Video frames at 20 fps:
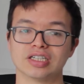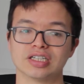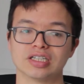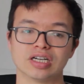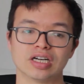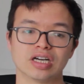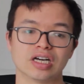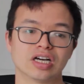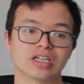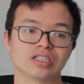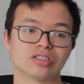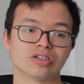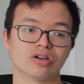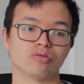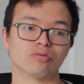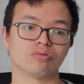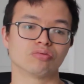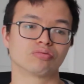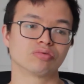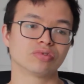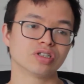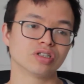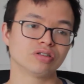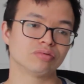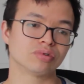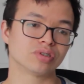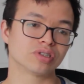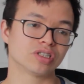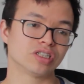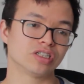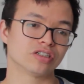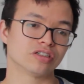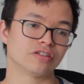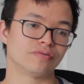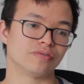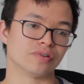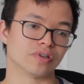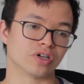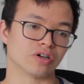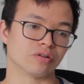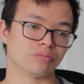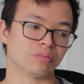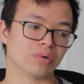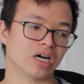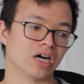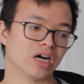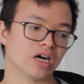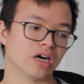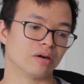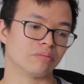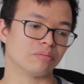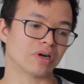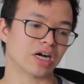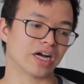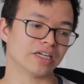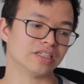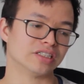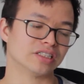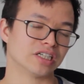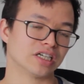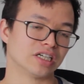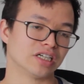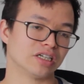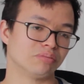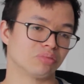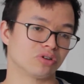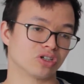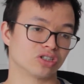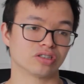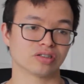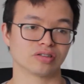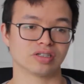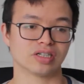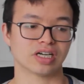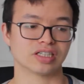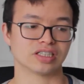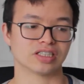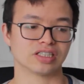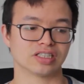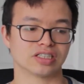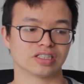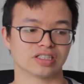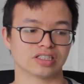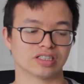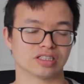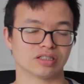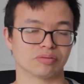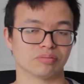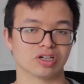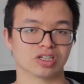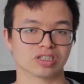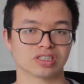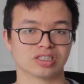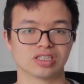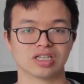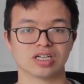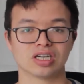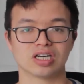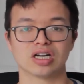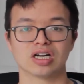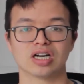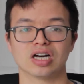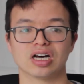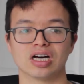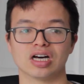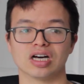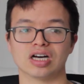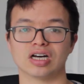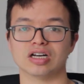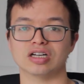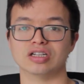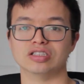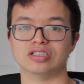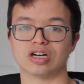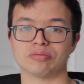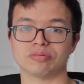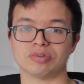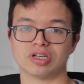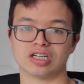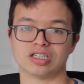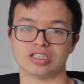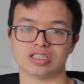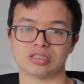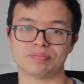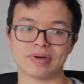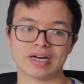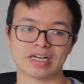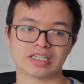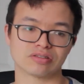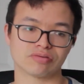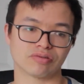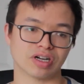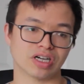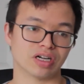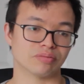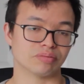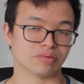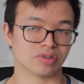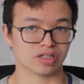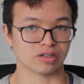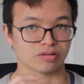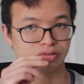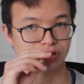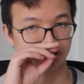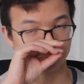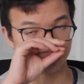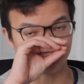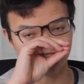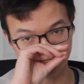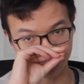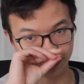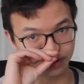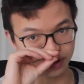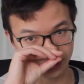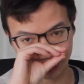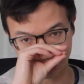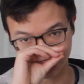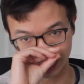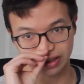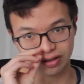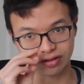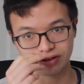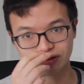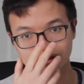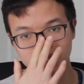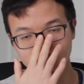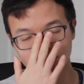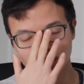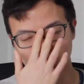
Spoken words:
it. So really, really good film. I'd say personally, I think this is amongst Damiani's best, right up there with A Bullet for the General.